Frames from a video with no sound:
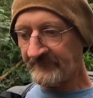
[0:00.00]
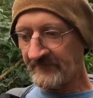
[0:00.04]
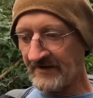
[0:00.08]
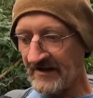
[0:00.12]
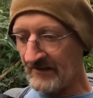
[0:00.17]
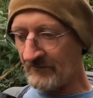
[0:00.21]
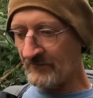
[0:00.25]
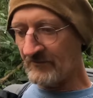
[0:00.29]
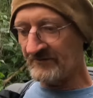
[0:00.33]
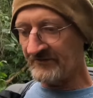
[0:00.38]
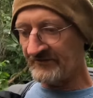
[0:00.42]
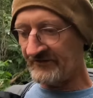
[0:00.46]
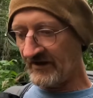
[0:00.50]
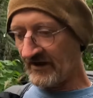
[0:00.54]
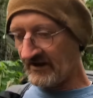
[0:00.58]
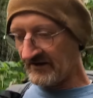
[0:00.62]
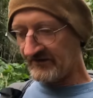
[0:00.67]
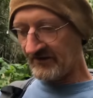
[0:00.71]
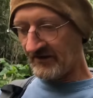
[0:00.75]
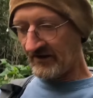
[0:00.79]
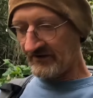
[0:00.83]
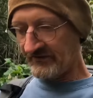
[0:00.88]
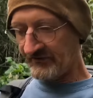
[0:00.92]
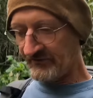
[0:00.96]

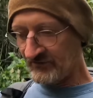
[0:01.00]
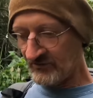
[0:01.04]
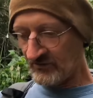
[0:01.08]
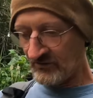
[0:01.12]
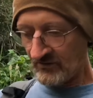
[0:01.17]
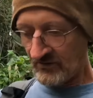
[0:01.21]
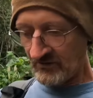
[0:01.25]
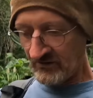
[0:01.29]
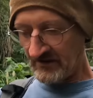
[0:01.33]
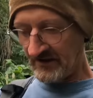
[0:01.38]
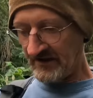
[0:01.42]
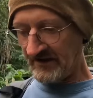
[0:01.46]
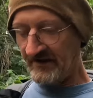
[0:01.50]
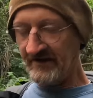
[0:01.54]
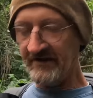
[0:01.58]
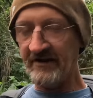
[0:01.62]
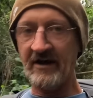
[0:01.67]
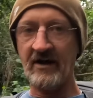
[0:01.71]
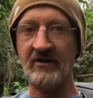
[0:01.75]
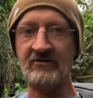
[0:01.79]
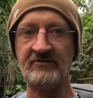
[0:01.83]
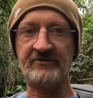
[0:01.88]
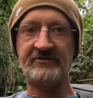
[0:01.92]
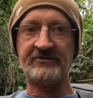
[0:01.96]
I saw in
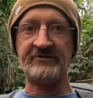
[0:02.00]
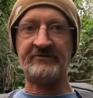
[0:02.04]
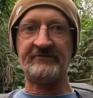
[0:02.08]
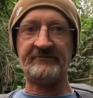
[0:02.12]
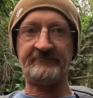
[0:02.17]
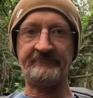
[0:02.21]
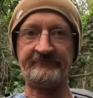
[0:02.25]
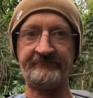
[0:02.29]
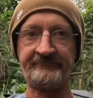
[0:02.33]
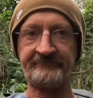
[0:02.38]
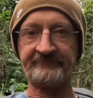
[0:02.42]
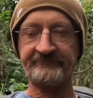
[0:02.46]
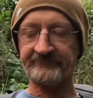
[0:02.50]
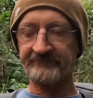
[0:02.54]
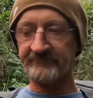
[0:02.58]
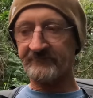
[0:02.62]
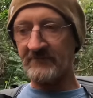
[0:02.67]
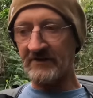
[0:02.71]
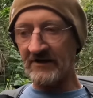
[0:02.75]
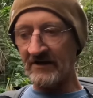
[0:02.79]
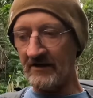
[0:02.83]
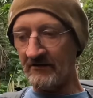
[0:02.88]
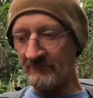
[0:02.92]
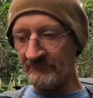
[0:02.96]
the ocean
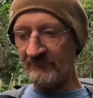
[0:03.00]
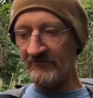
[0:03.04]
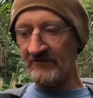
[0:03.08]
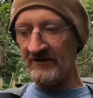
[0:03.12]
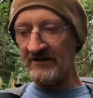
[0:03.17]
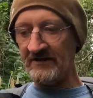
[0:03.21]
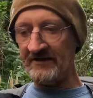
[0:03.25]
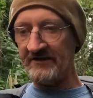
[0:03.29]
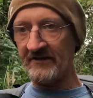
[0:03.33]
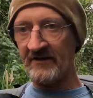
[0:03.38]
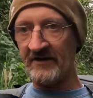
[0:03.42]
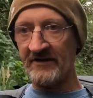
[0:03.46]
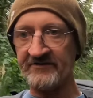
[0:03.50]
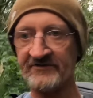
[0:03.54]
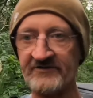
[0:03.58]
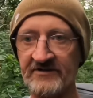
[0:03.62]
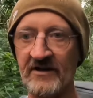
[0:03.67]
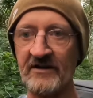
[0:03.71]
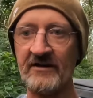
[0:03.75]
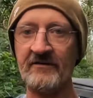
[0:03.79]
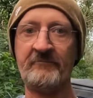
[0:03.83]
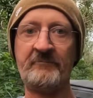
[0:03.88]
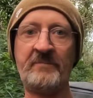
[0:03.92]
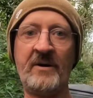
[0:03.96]
a really nice
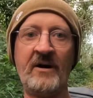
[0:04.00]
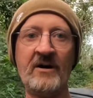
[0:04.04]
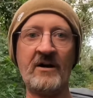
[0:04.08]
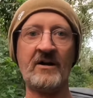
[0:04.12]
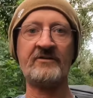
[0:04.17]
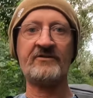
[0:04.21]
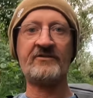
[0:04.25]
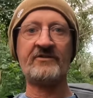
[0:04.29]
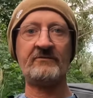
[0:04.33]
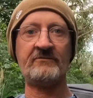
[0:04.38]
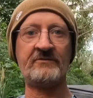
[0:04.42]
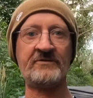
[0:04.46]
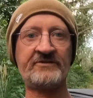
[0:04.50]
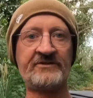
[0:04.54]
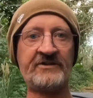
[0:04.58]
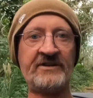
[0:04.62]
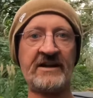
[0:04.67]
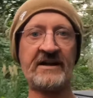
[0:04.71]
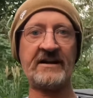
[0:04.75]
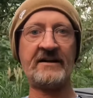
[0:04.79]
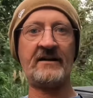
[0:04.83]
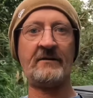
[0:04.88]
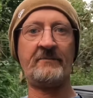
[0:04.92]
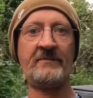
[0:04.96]
kind of perch that was
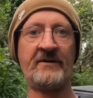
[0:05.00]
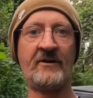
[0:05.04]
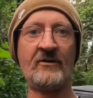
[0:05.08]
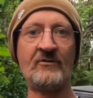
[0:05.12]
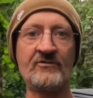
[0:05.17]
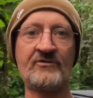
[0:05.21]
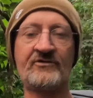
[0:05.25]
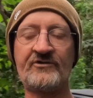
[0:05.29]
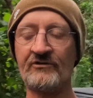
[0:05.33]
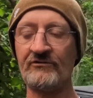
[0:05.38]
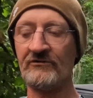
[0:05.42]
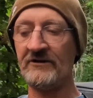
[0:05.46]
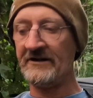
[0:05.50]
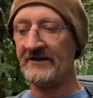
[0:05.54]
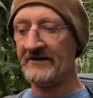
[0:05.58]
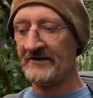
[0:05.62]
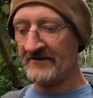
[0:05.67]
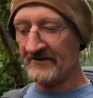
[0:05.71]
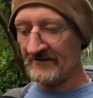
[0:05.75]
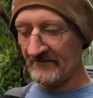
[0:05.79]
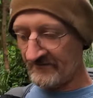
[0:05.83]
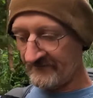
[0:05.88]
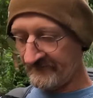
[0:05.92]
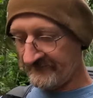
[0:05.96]
sticking up, an old
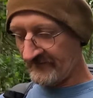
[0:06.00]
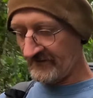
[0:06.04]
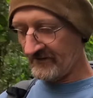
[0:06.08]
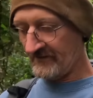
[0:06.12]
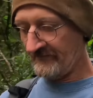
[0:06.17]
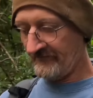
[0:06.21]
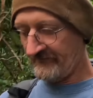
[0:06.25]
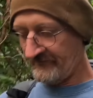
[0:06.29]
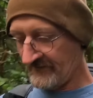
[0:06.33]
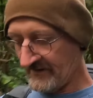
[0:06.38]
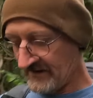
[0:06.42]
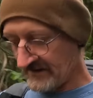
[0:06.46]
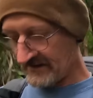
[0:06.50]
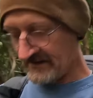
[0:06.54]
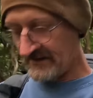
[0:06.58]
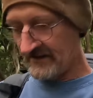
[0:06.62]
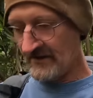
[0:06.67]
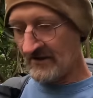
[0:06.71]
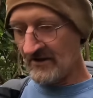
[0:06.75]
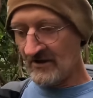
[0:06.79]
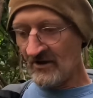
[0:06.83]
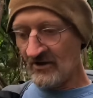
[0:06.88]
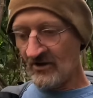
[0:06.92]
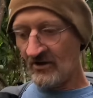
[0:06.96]
tree or
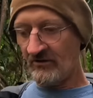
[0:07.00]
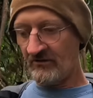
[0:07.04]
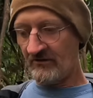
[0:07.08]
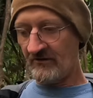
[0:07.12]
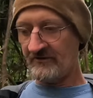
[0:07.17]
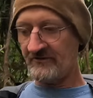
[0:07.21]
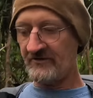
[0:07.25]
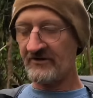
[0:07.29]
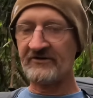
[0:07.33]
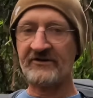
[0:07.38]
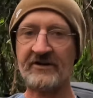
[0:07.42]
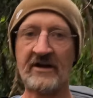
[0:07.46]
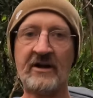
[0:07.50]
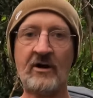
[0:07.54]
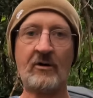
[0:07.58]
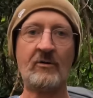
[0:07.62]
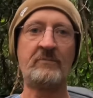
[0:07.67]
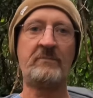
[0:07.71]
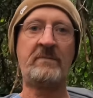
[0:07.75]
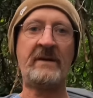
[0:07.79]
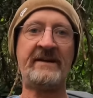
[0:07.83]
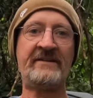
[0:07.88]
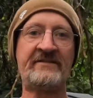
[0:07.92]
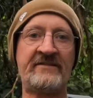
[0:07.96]
just an
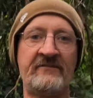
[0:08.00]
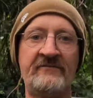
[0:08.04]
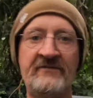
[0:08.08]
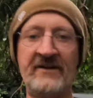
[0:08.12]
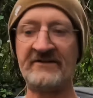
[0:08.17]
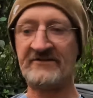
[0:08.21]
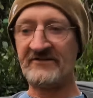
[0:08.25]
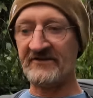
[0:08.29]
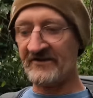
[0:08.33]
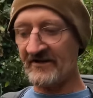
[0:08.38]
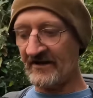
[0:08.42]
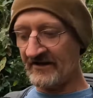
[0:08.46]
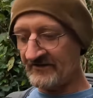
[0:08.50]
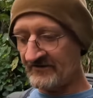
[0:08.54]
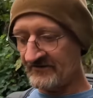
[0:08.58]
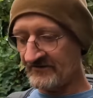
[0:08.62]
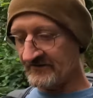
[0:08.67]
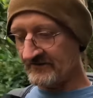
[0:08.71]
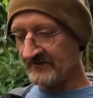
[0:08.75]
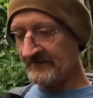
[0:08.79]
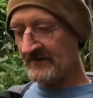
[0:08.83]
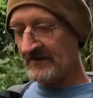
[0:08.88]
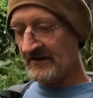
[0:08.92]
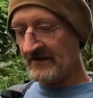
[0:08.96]
old piece of
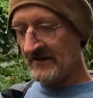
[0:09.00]
vegetation.